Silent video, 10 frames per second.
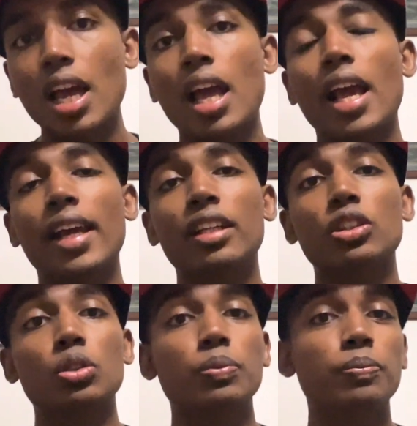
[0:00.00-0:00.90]

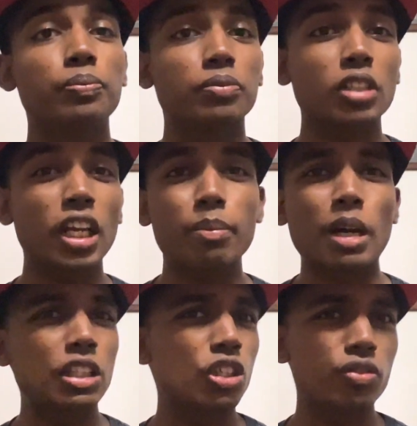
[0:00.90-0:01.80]
and
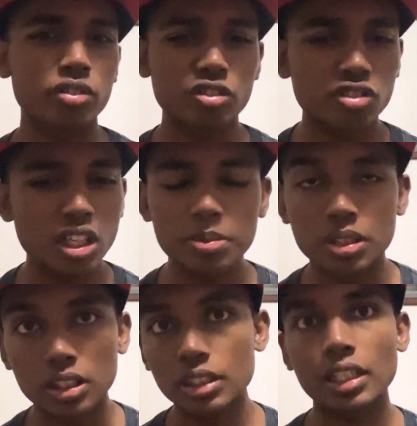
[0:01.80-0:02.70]
buying the different straps and
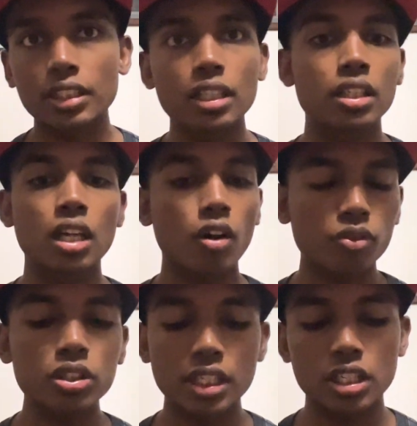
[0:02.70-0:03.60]
things like that. Of
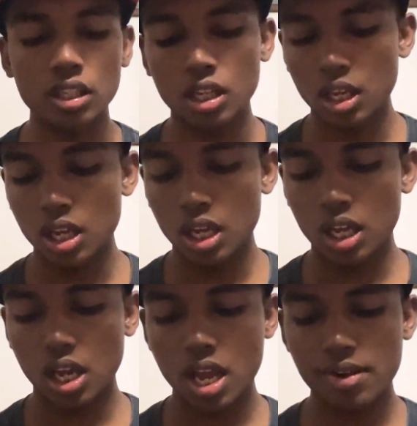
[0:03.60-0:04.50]
course I did.
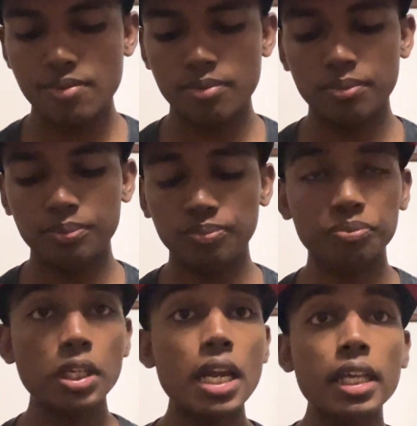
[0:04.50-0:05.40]
And
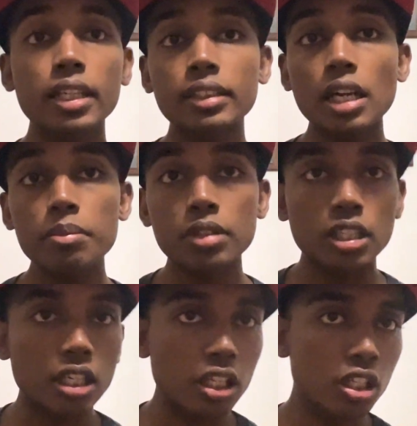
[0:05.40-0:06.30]
at that time, the
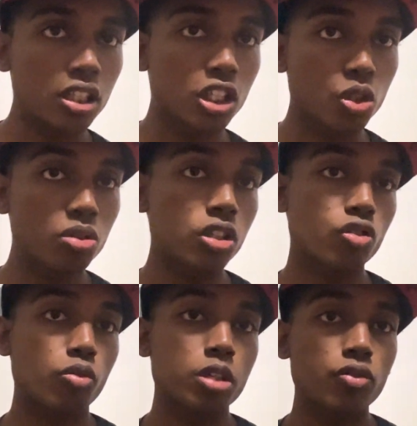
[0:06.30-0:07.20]
usage
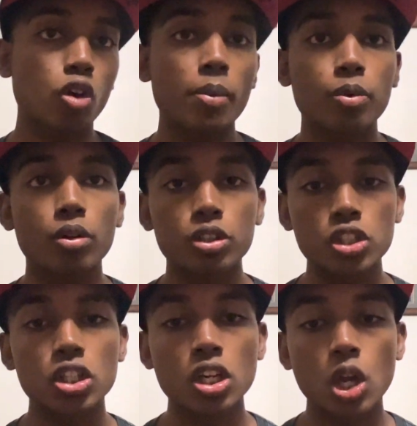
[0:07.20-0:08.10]
for me for Apple Watch
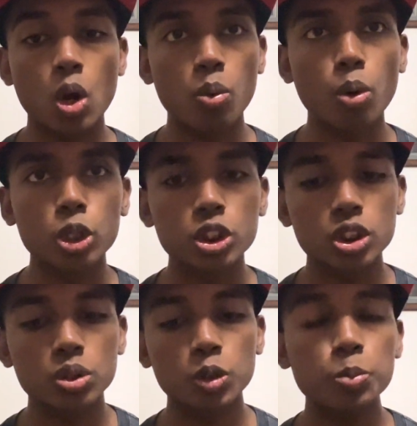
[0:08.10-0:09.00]
was
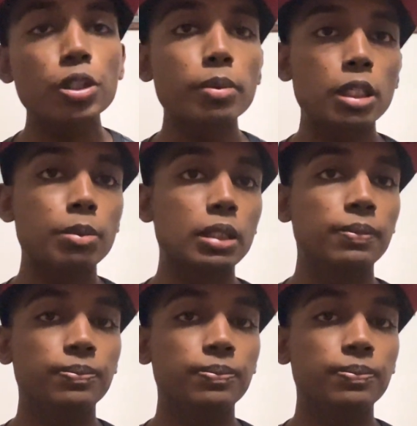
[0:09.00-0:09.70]
pretty minimal.